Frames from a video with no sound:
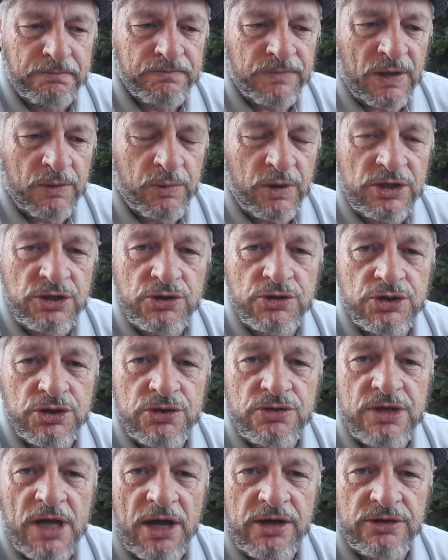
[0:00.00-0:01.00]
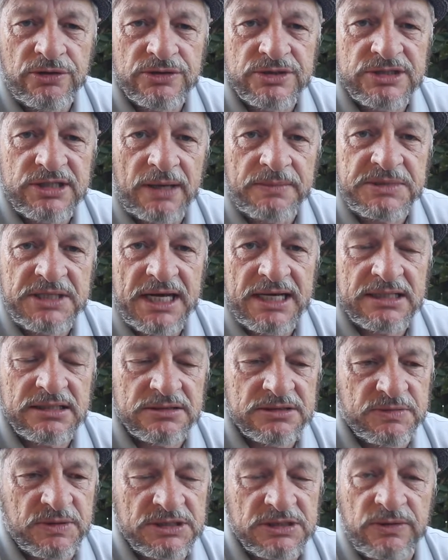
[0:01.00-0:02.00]
When you do know your subject,
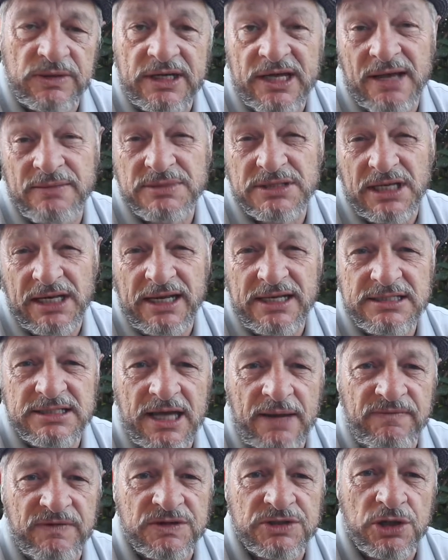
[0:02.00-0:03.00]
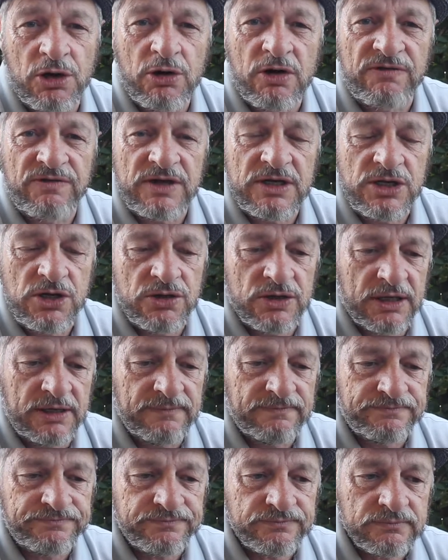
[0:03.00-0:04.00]
especially when it comes to landscape photography, you
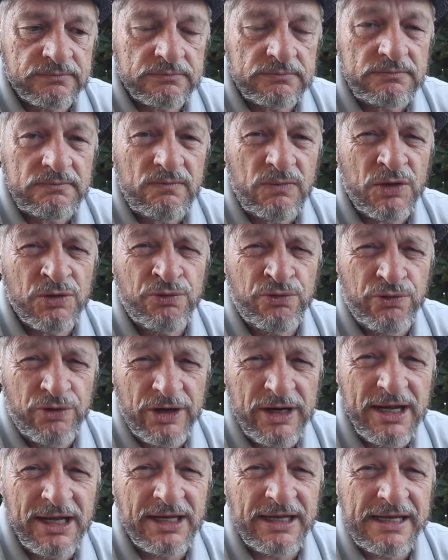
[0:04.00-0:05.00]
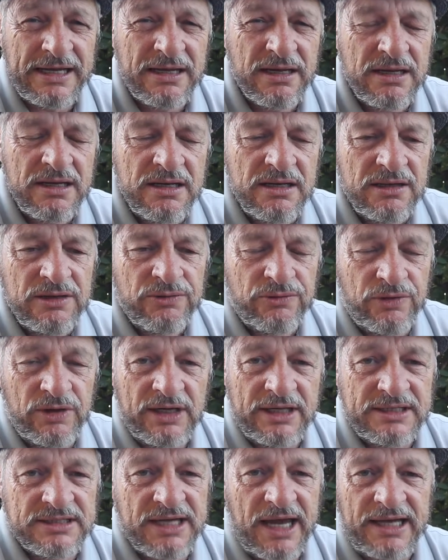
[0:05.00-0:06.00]
can really
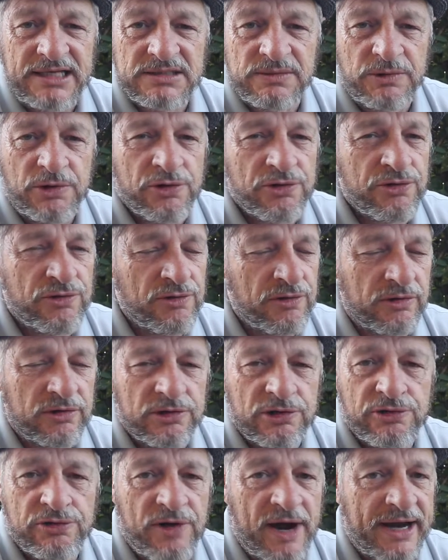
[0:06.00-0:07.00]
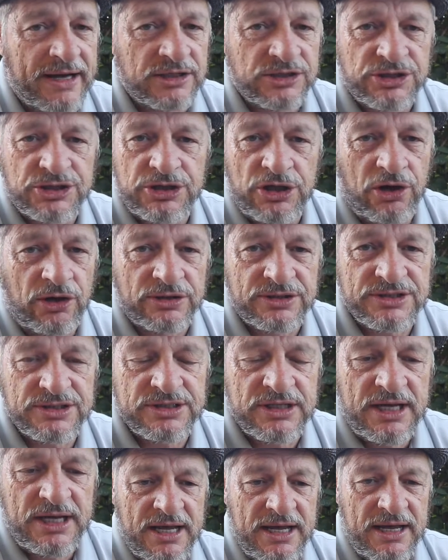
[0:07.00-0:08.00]
take some cracker shots
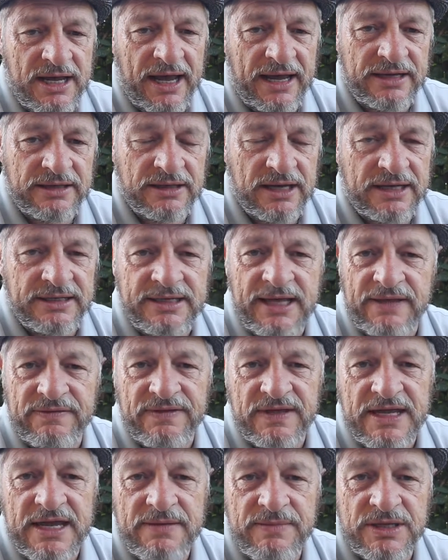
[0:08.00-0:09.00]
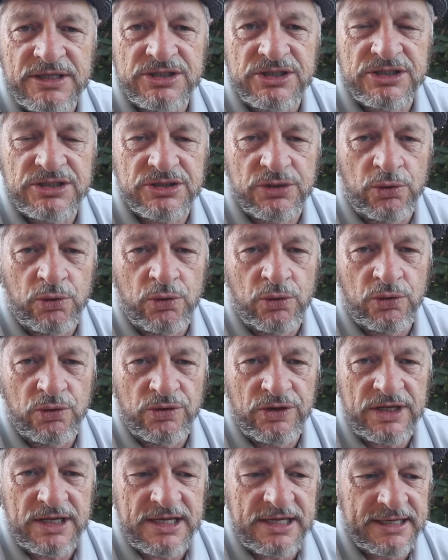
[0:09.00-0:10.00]
and get the images or
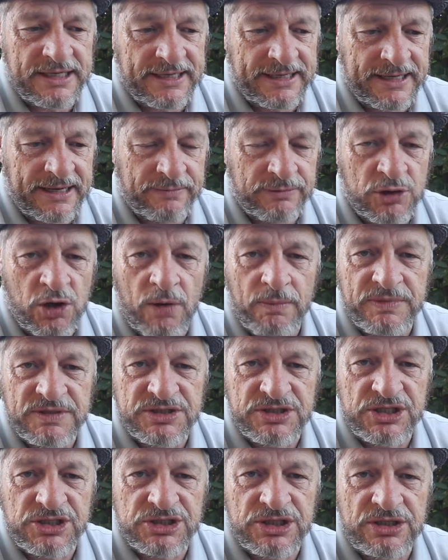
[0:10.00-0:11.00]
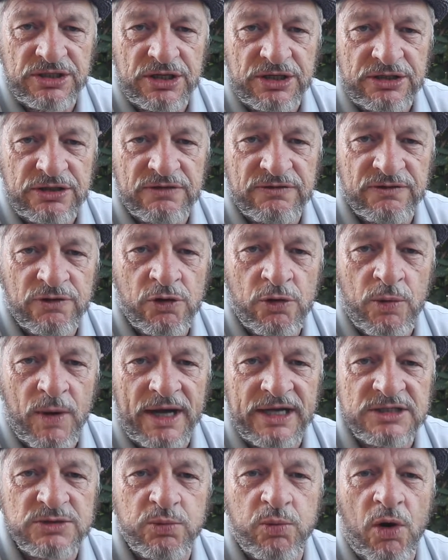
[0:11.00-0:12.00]
the composition that you've
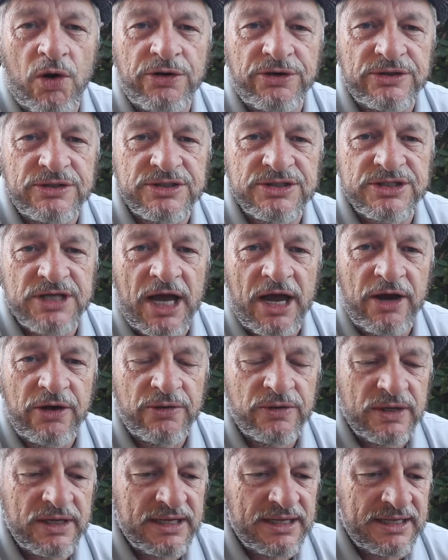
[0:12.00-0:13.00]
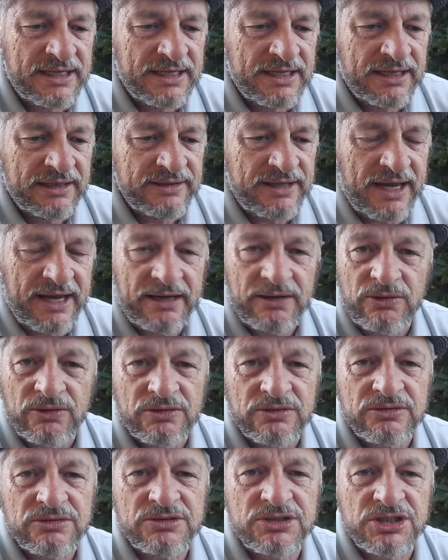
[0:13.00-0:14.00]
always wanted. So yeah, look,
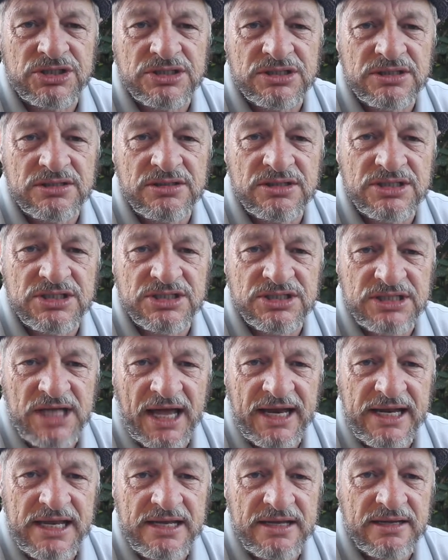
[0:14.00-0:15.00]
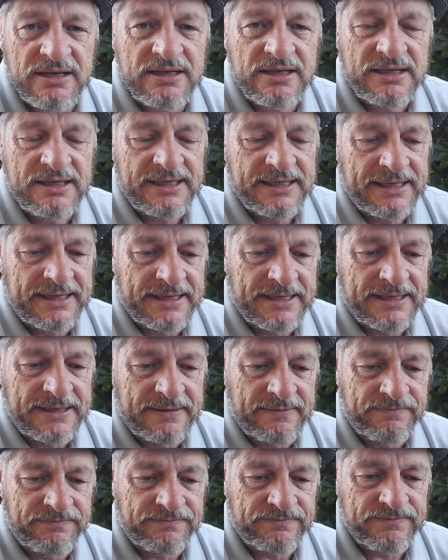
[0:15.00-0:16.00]
just study
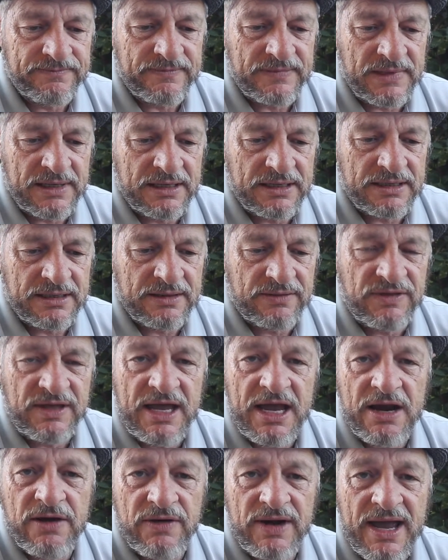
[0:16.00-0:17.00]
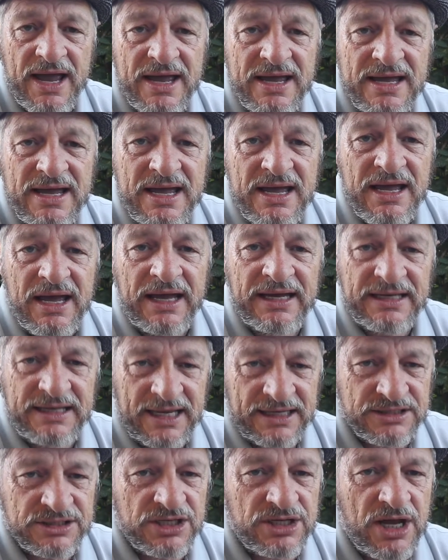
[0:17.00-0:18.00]
the area and
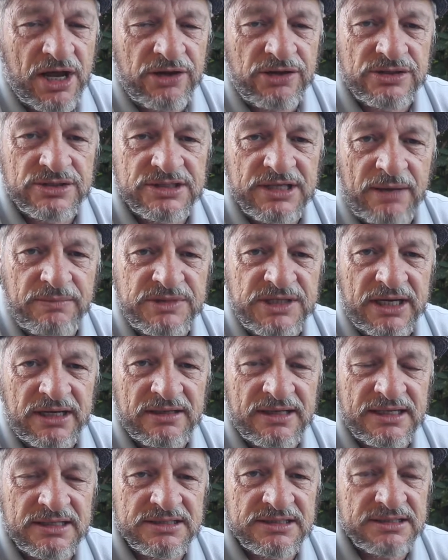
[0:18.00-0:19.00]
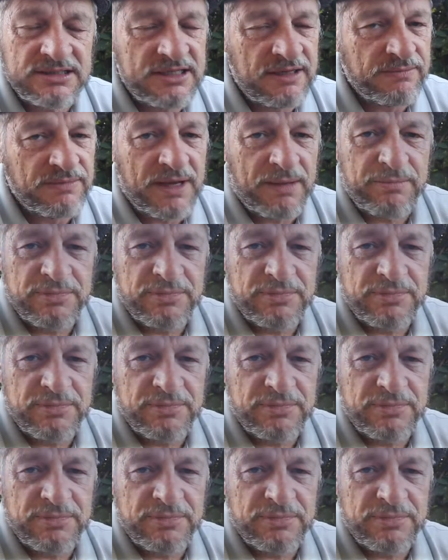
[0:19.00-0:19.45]
get to know your subject. That's tip number